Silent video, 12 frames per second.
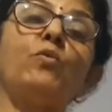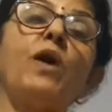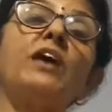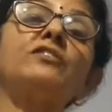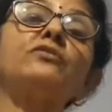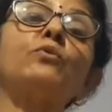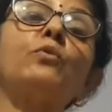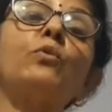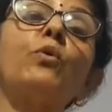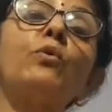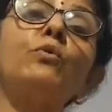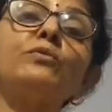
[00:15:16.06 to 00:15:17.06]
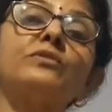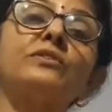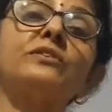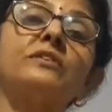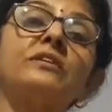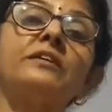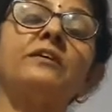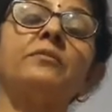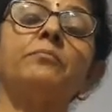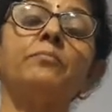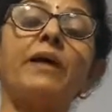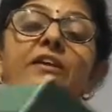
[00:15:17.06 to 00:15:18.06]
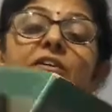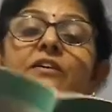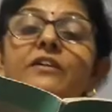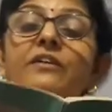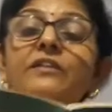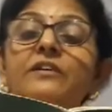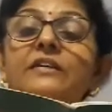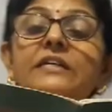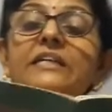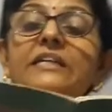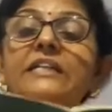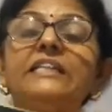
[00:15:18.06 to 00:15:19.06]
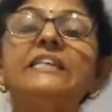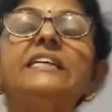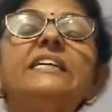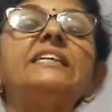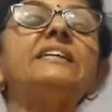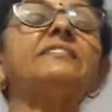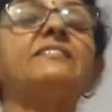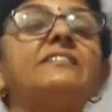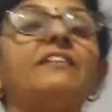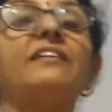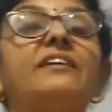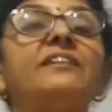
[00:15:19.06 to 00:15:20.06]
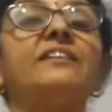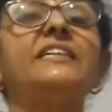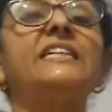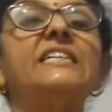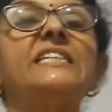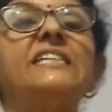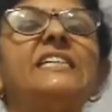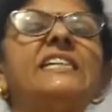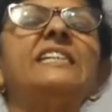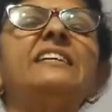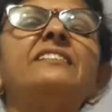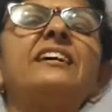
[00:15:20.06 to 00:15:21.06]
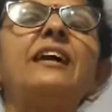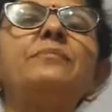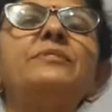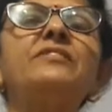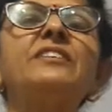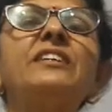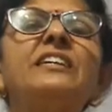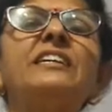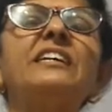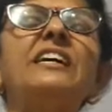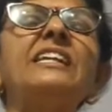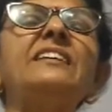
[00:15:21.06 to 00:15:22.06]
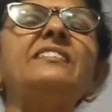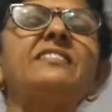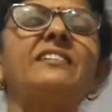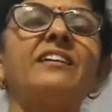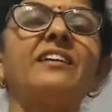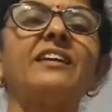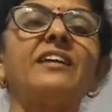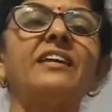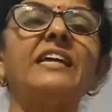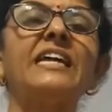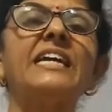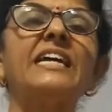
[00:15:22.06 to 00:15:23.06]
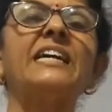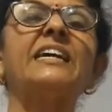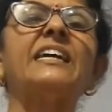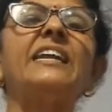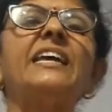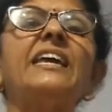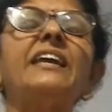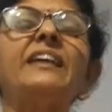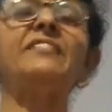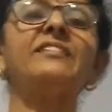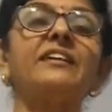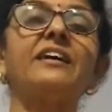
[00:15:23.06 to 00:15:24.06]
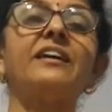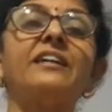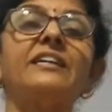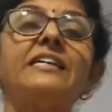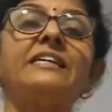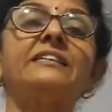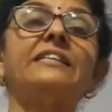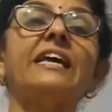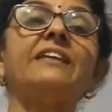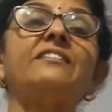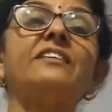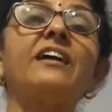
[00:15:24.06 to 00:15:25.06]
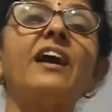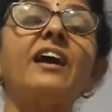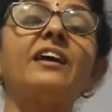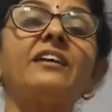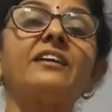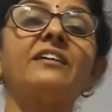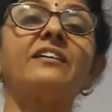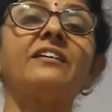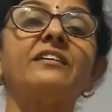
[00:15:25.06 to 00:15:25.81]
was closed by a lead sky. Lead sky means a dull sky, grey sky, the sky